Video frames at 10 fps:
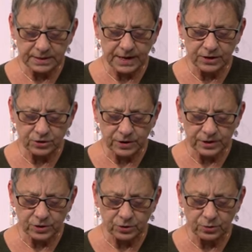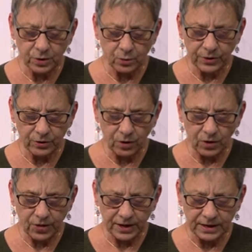and trust you with
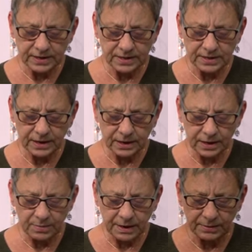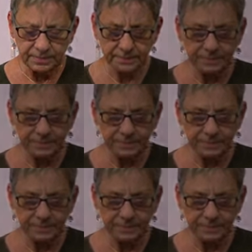all things. Amen.